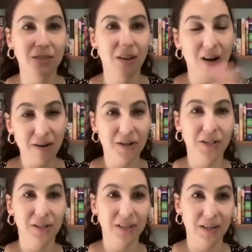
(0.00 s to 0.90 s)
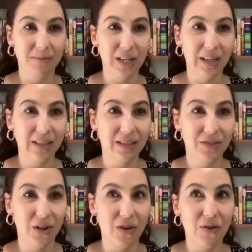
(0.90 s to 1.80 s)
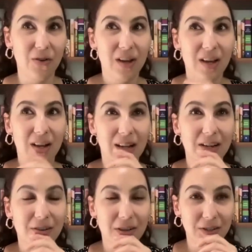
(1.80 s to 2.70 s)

honor your subject. So I don't know.